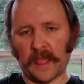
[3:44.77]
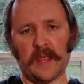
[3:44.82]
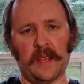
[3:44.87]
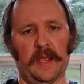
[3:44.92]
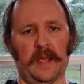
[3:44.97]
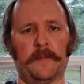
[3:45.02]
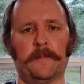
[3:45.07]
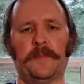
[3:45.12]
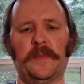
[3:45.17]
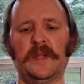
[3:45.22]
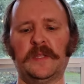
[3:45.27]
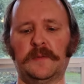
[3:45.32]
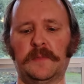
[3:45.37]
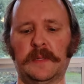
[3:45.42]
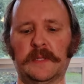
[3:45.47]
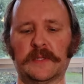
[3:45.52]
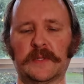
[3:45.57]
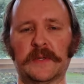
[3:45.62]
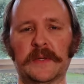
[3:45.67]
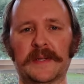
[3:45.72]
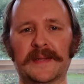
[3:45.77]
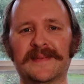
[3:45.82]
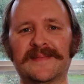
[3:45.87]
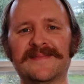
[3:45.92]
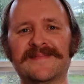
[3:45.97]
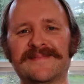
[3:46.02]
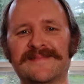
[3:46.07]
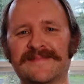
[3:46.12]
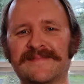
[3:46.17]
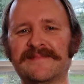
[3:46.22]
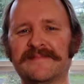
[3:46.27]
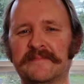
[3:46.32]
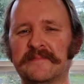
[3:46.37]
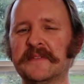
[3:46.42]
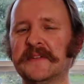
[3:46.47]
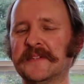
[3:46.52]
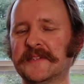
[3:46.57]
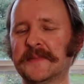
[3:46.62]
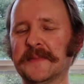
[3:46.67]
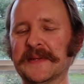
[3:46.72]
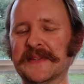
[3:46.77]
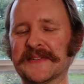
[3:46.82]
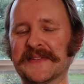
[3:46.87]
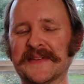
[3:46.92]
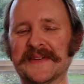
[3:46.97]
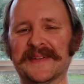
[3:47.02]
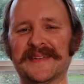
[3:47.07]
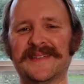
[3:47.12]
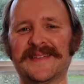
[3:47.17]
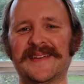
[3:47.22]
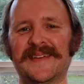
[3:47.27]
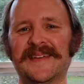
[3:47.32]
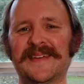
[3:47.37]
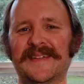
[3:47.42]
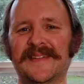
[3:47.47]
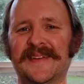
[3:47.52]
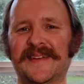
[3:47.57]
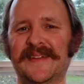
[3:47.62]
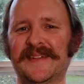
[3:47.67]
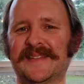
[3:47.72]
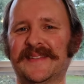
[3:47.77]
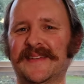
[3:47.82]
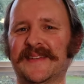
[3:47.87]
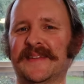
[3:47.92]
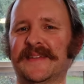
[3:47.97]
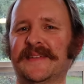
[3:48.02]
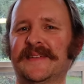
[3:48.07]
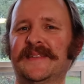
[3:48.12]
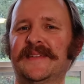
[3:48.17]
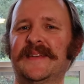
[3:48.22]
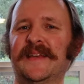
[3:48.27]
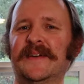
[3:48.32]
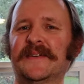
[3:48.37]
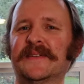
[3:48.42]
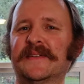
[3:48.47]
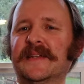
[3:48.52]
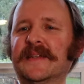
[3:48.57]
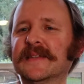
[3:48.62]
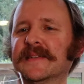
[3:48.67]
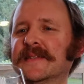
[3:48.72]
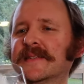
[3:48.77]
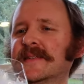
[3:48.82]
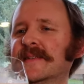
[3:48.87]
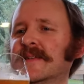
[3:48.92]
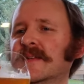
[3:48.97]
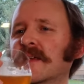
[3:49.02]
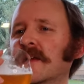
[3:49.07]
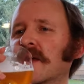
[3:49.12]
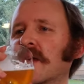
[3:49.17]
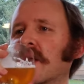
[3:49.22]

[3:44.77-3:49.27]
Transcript: Yeah, it smells good. It smells good. Let's see how it tastes.